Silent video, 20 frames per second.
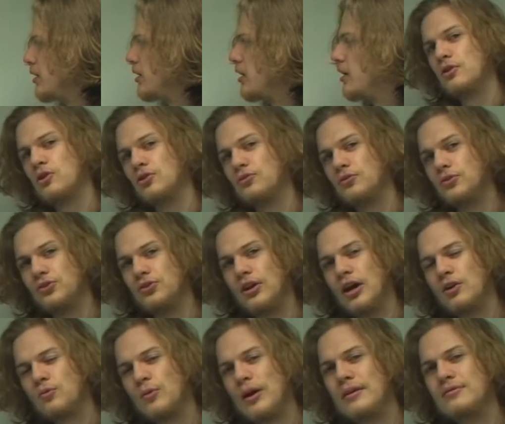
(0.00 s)
because for
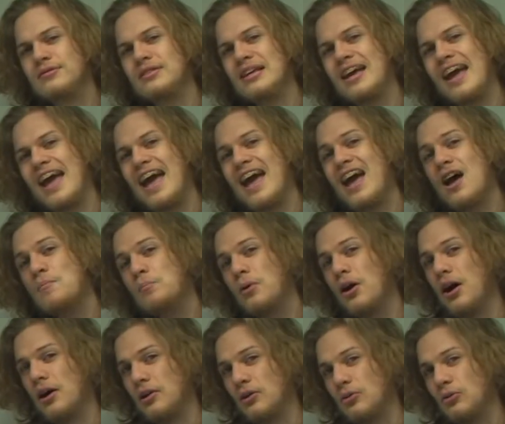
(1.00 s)
sound waves, the air
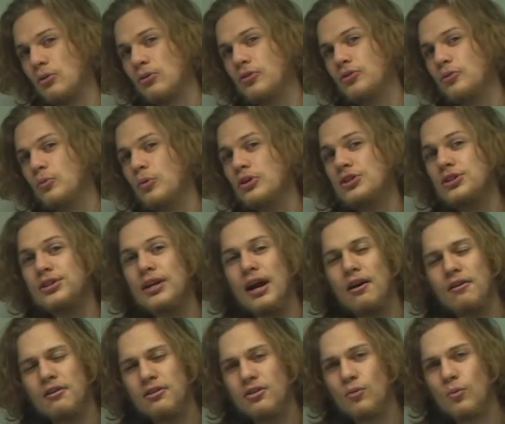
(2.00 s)
particles which are
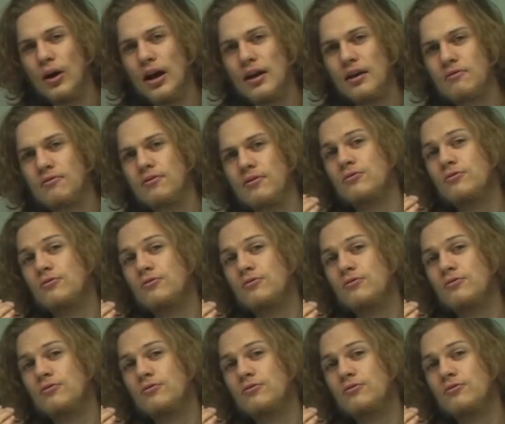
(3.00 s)
carrying the wave